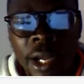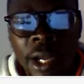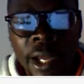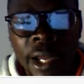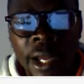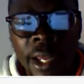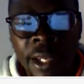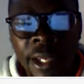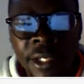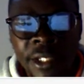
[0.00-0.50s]

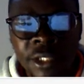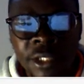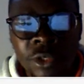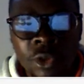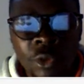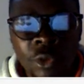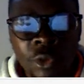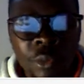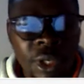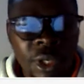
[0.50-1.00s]
edit or
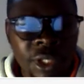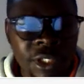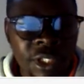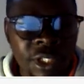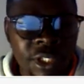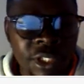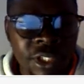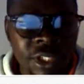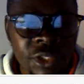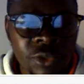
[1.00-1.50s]
make
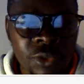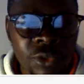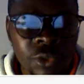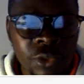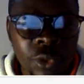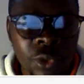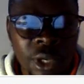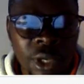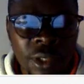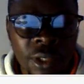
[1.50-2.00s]
changes to
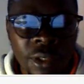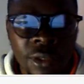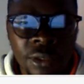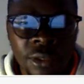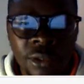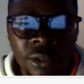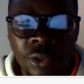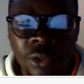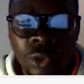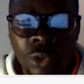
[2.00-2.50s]
your
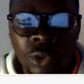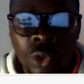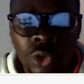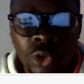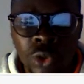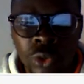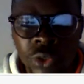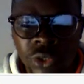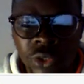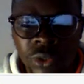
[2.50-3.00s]

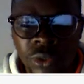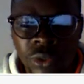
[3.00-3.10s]
controls.